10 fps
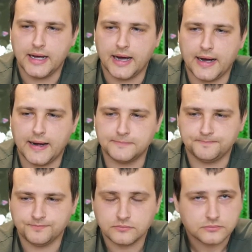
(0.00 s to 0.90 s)

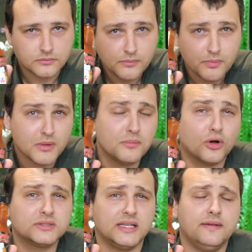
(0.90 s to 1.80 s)

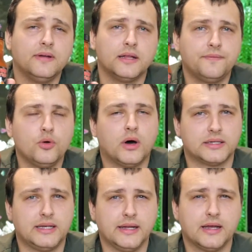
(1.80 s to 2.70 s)
Because even if you
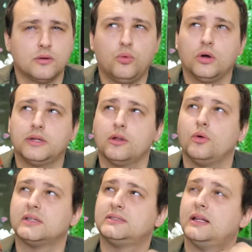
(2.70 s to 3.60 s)
are drinking water,
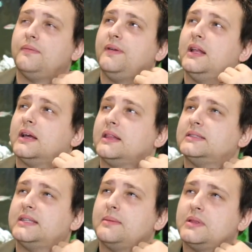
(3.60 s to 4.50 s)
you are still feeling the
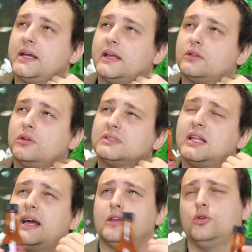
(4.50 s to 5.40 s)
same thing. It looks
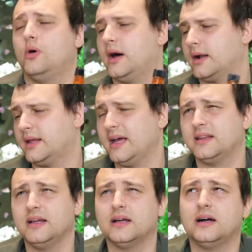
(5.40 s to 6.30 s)
like you are
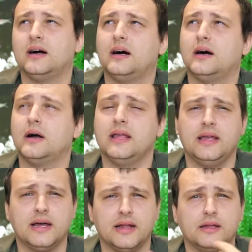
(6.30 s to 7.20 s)
getting
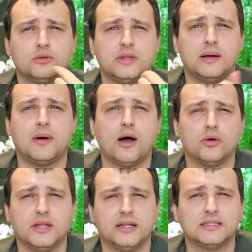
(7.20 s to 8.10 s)
air into the
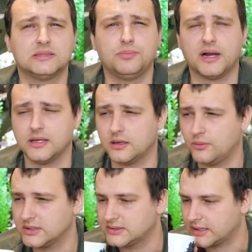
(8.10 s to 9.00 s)
mouth and it's burning
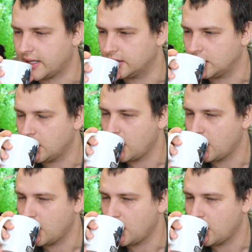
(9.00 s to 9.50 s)
once again.